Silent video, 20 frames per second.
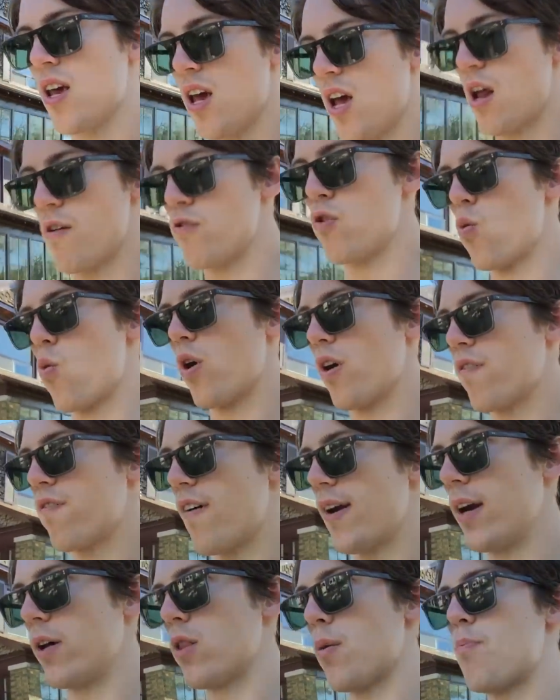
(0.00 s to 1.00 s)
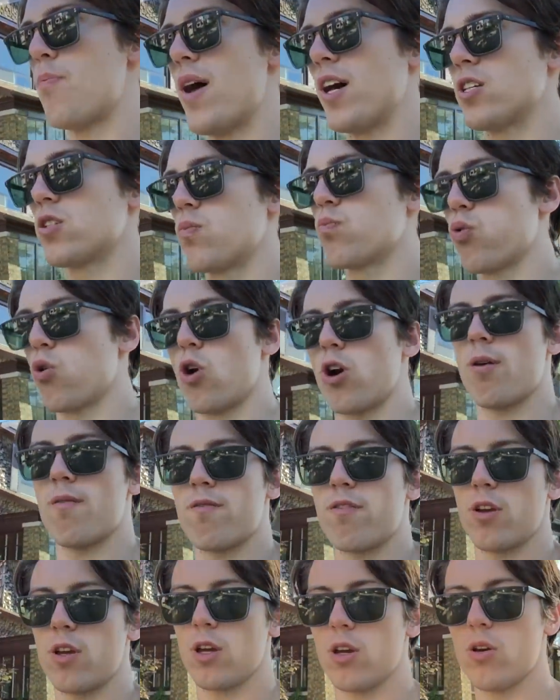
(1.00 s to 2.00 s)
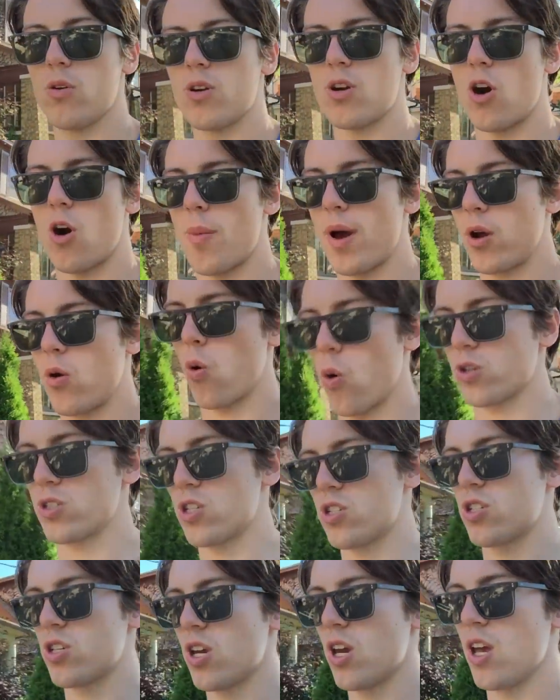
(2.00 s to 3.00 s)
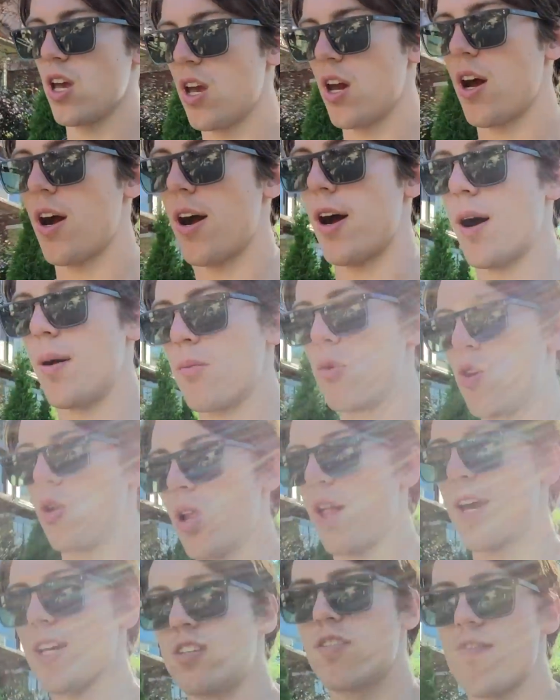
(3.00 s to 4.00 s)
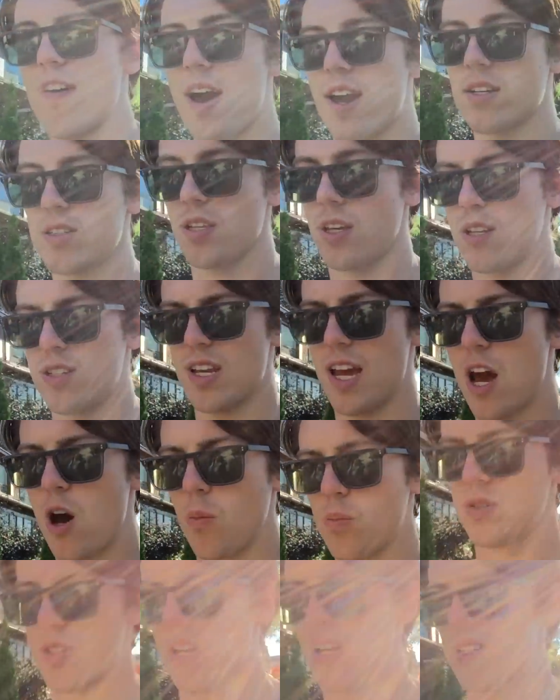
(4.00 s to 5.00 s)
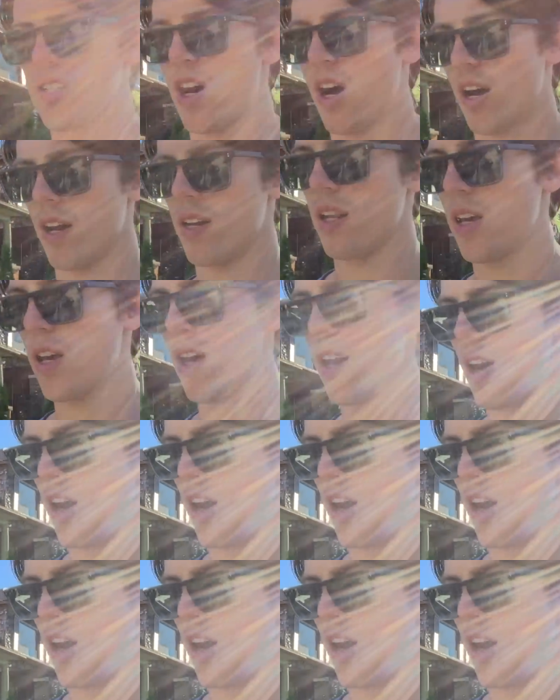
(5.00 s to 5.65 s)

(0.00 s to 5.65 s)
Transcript: And if you want to find out the best program for you, and all my courses utilize fasting because it helps a ton.